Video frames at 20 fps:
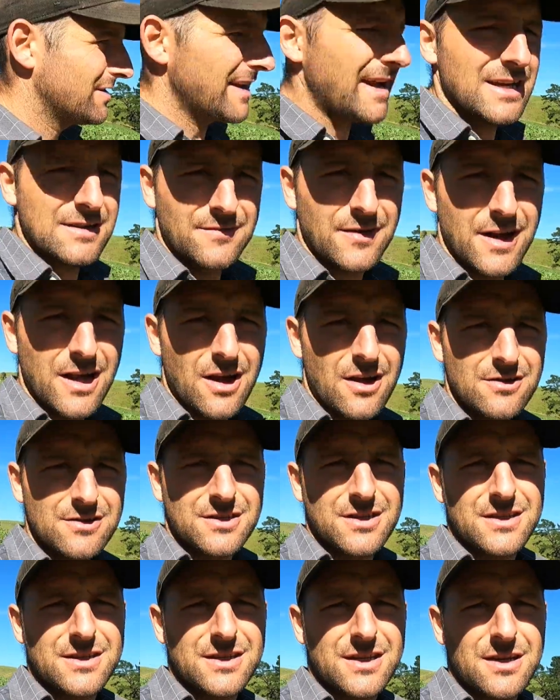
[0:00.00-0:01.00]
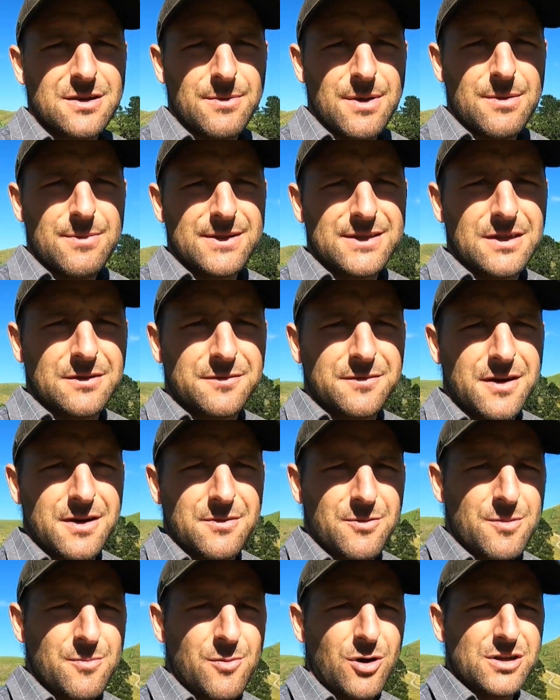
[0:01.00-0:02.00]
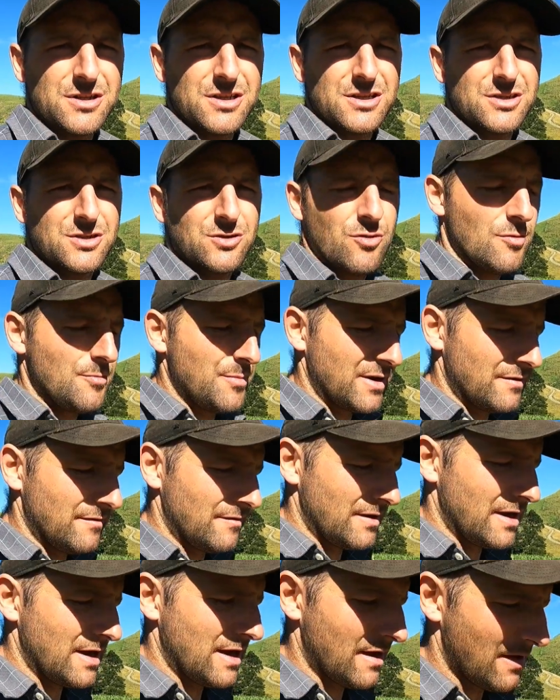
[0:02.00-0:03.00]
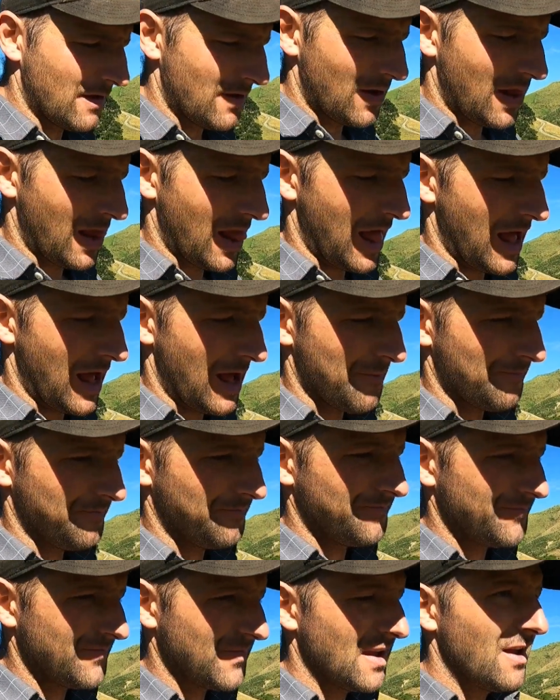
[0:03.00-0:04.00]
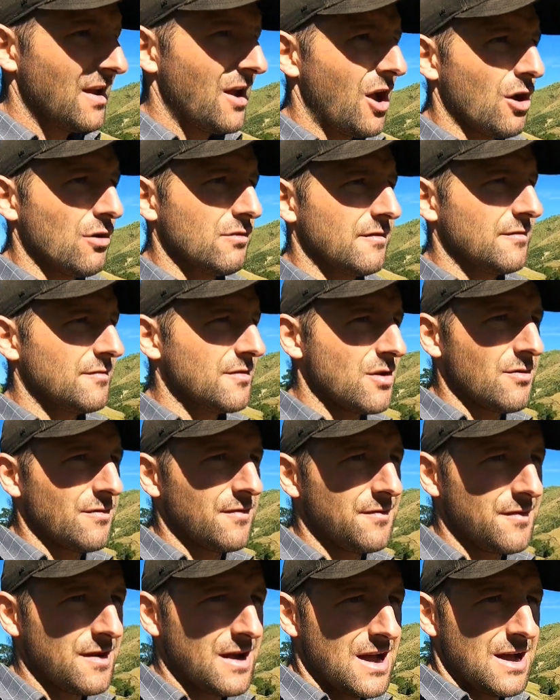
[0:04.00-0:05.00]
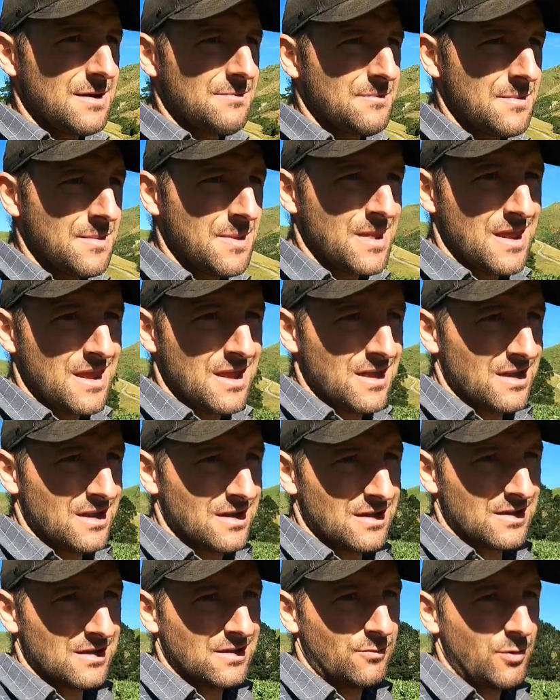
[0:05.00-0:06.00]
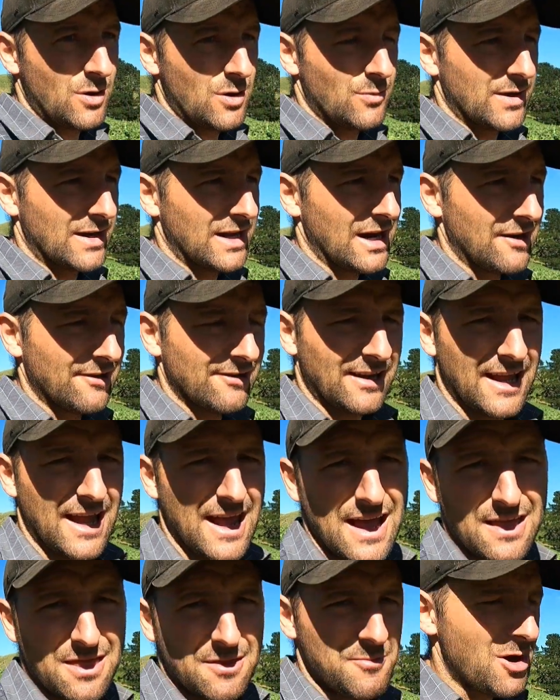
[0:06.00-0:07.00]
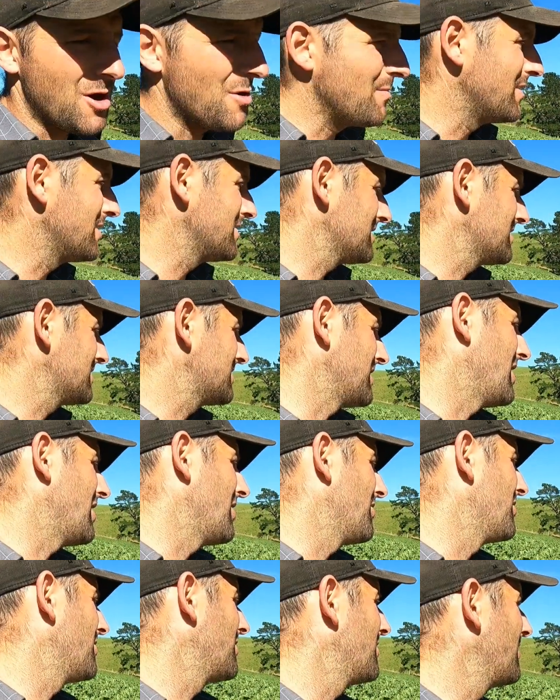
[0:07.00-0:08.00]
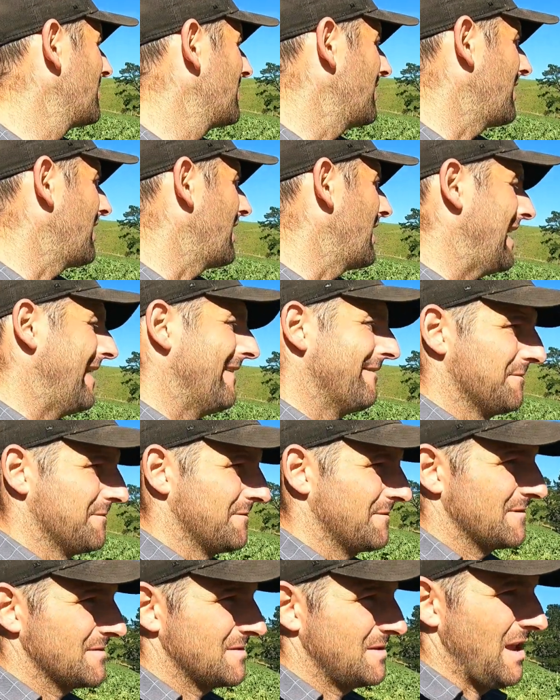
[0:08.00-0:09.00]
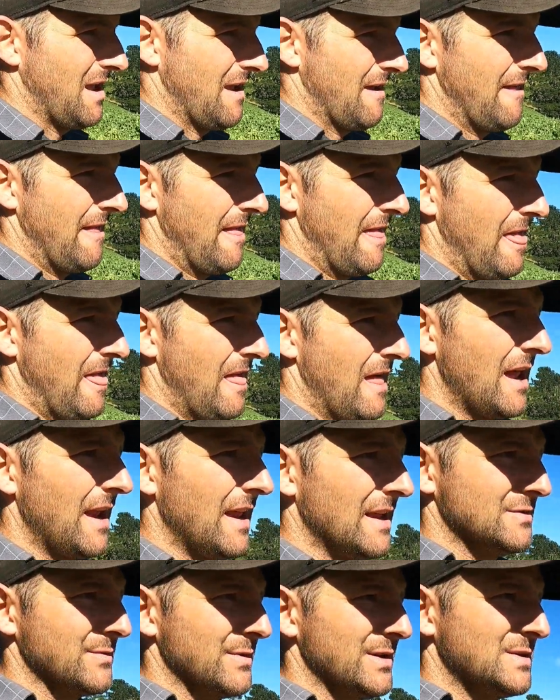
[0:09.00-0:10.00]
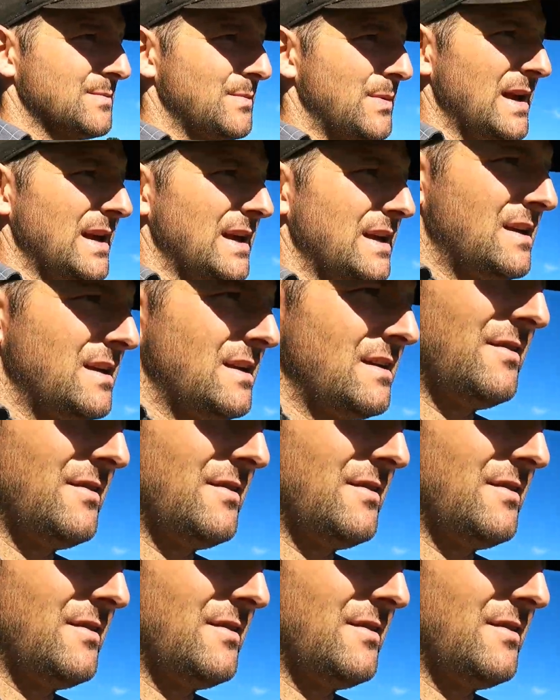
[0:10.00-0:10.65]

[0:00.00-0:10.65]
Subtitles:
today's video is just going to be a bit different. We might just do a bit of a overview of the farm, where we're currently at the moment. So yeah, and as we speak,